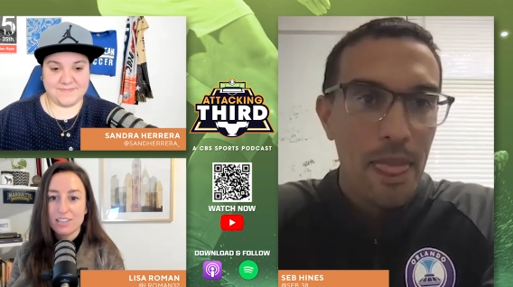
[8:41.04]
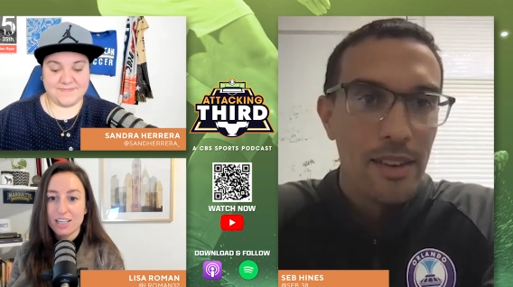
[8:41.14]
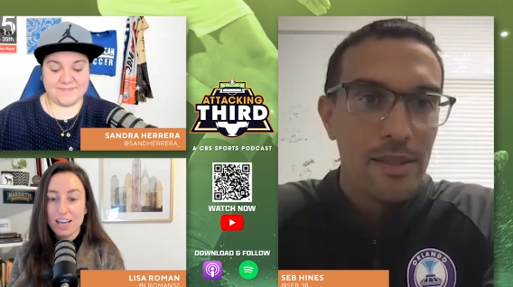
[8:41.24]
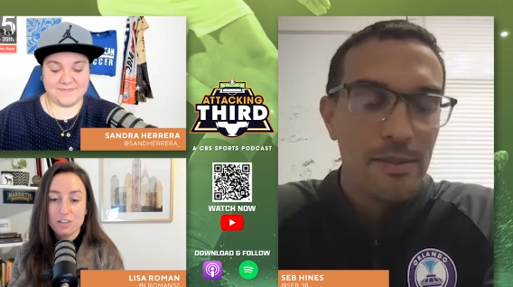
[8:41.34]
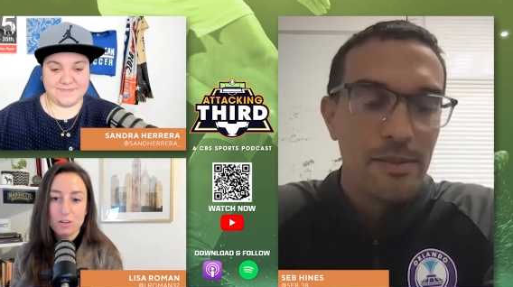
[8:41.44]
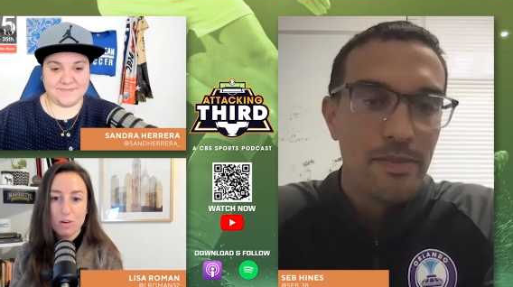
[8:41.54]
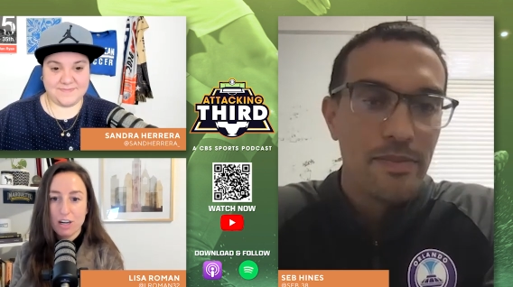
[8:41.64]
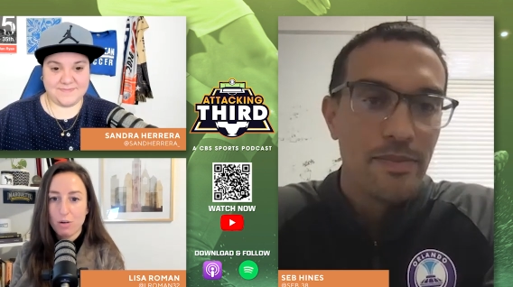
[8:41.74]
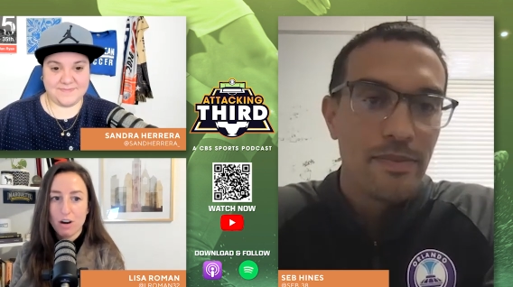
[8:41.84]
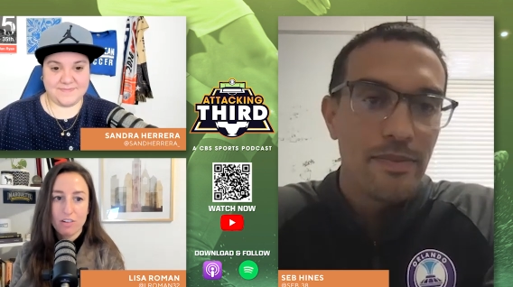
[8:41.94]
Speaker 1: to get to where
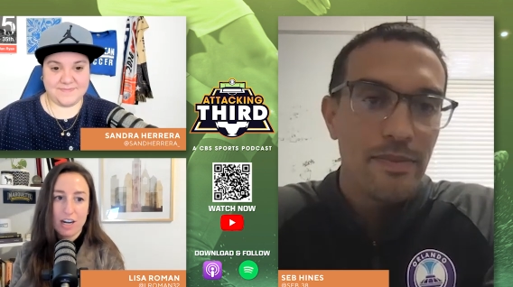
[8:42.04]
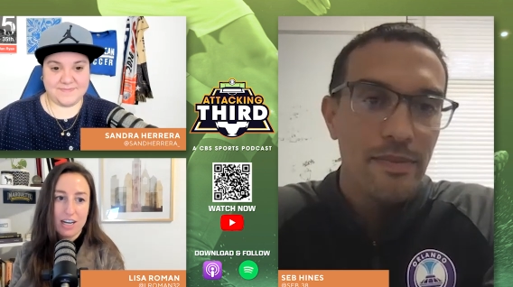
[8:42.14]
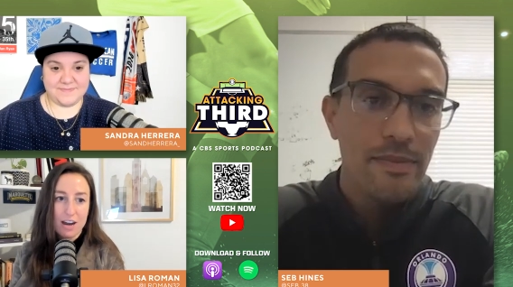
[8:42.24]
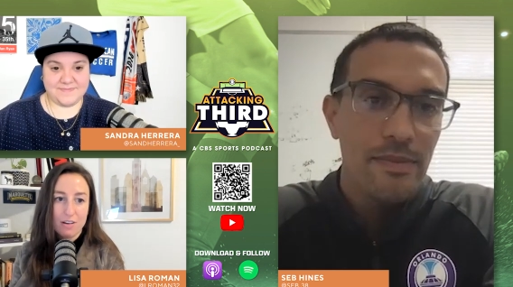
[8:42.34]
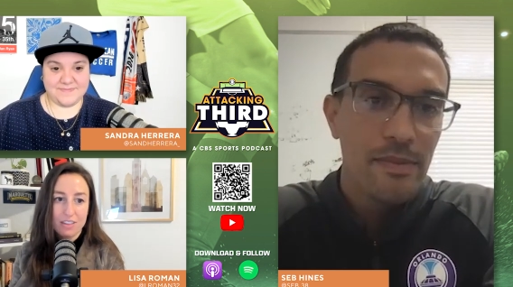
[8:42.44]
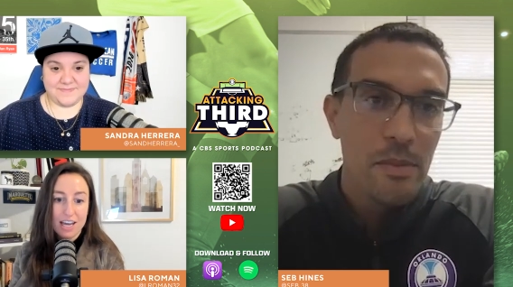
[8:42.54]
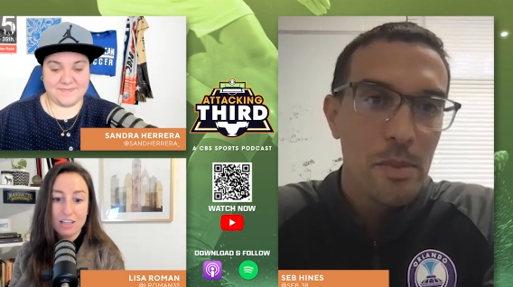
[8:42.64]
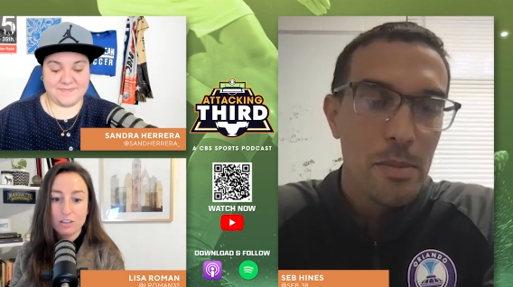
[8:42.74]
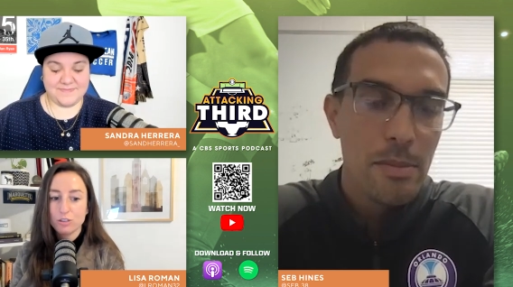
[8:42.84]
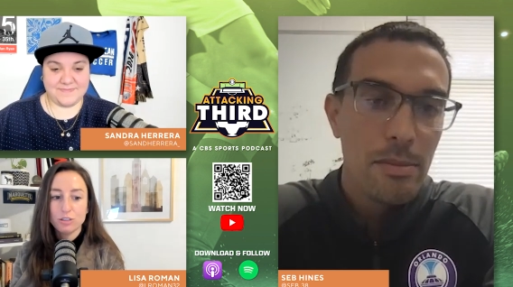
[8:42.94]
you are right now. And that
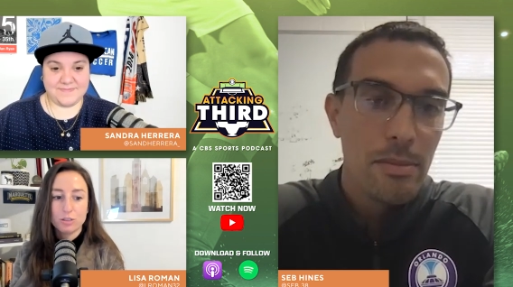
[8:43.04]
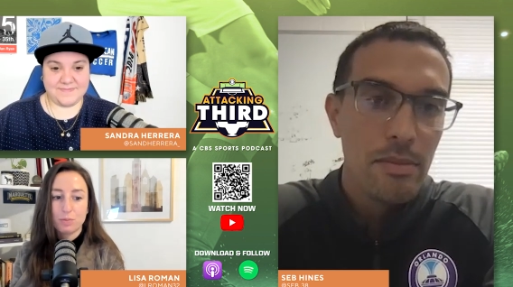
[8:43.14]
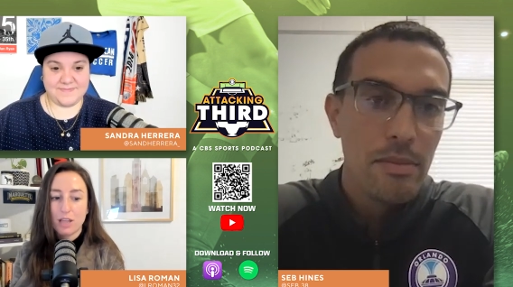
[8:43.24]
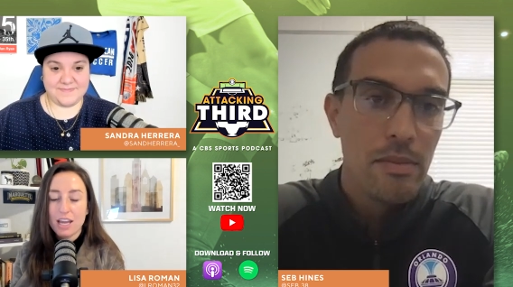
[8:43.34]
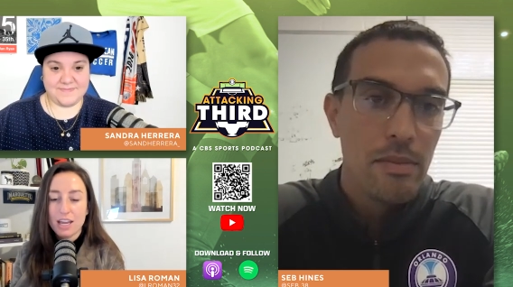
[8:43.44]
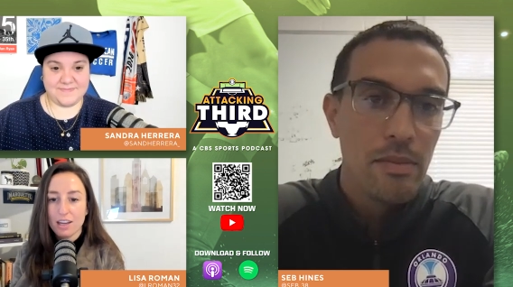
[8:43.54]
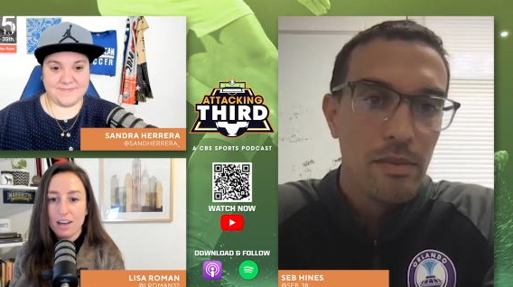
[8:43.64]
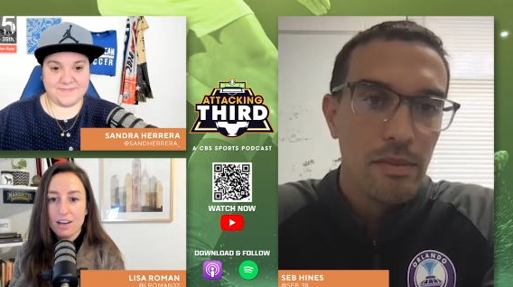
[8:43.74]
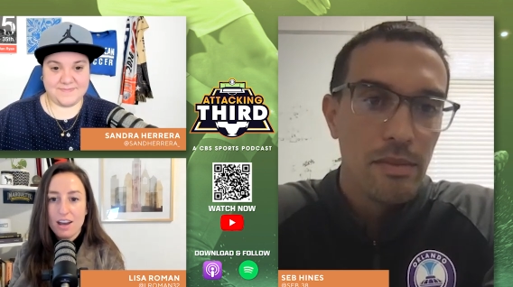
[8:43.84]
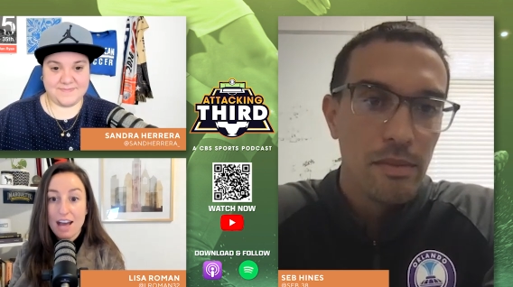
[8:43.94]
includes playing
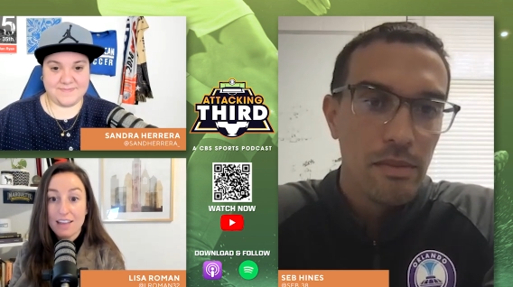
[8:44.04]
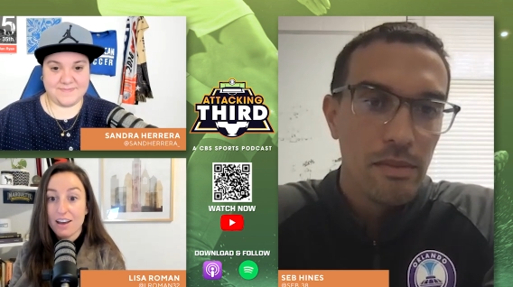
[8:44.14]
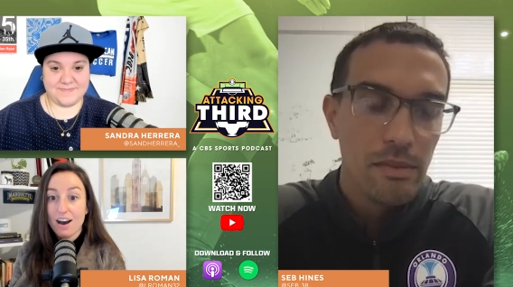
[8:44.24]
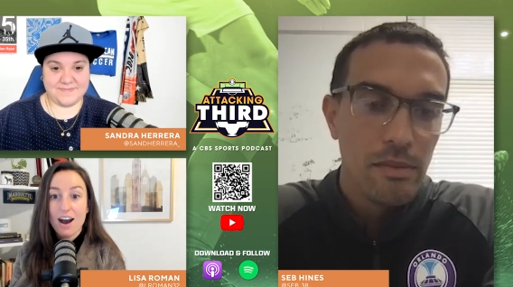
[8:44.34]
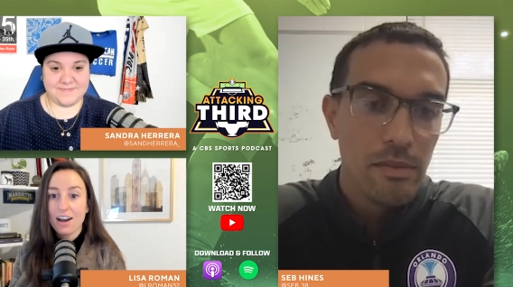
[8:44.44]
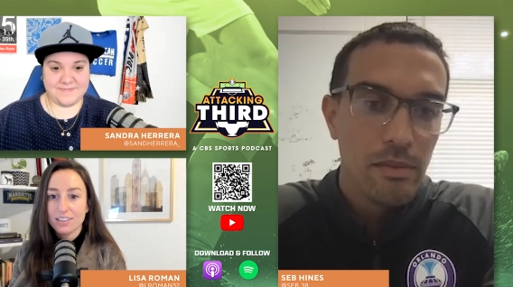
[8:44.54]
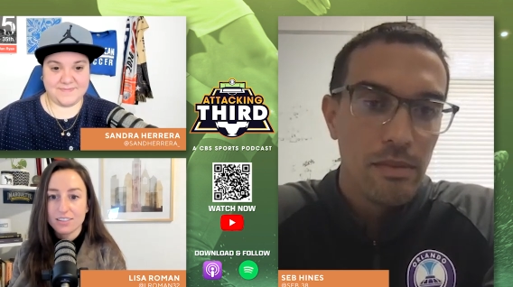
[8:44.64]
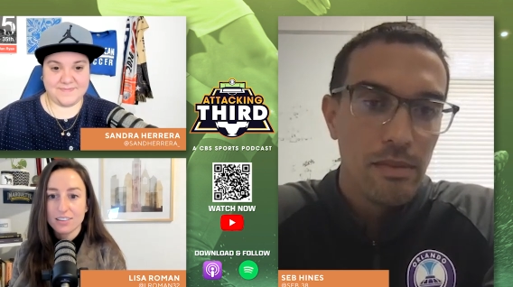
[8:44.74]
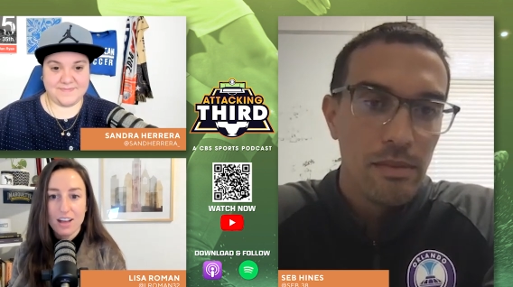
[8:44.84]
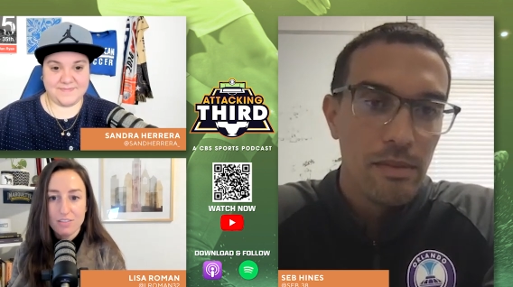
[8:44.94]
at the
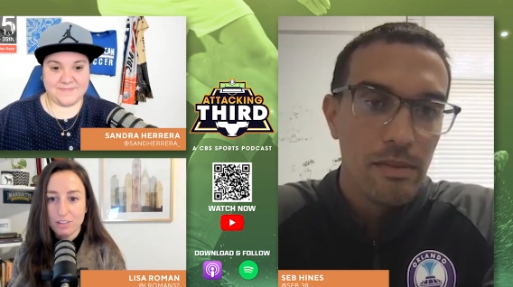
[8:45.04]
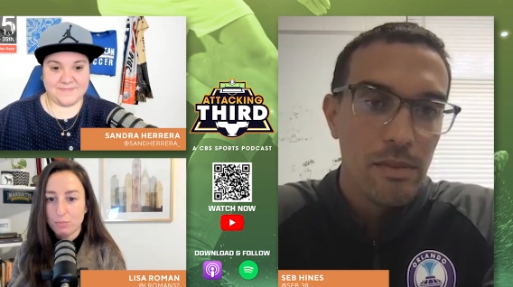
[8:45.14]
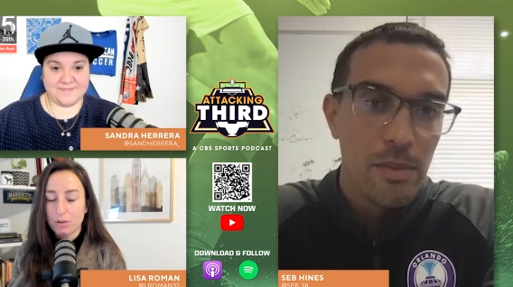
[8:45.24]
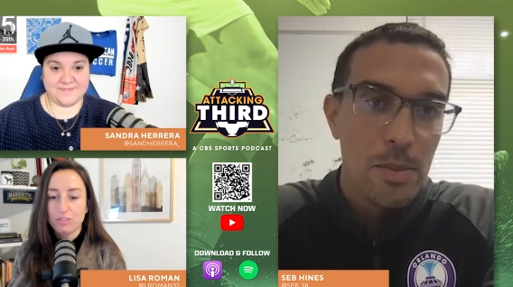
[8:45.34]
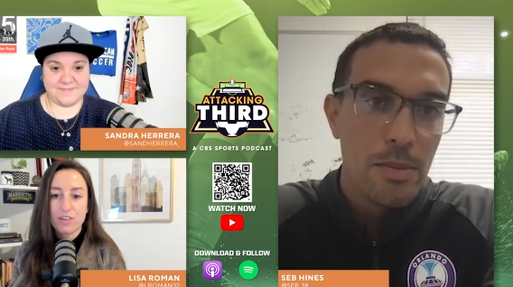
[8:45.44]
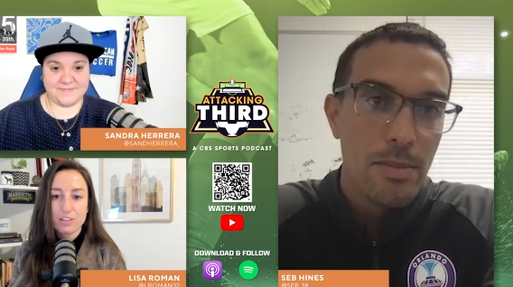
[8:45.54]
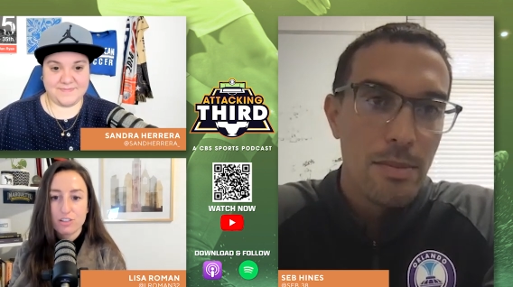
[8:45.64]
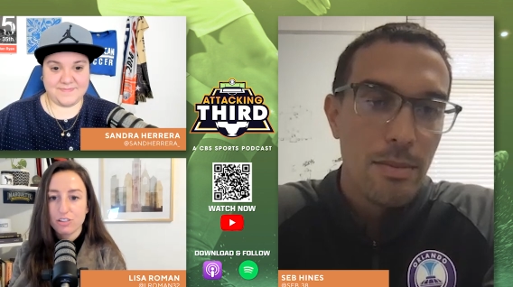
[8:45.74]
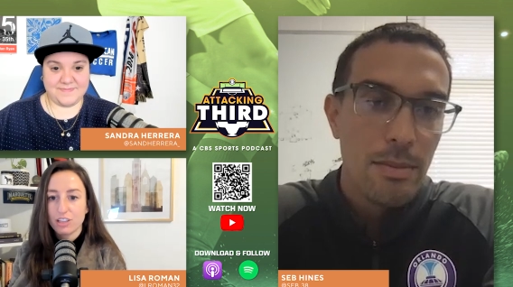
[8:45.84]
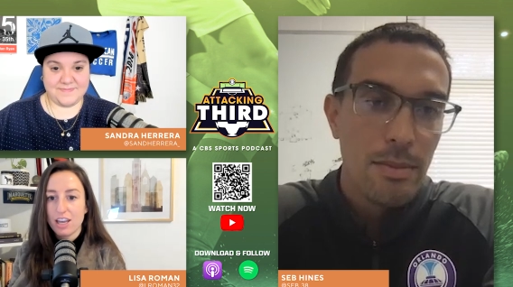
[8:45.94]
highest level
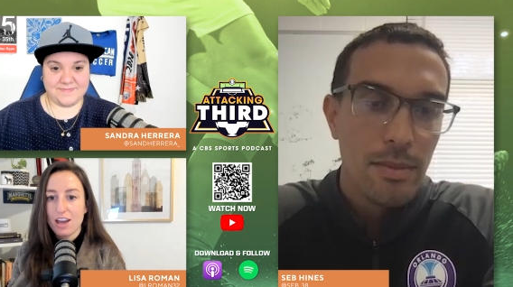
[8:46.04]
professionally.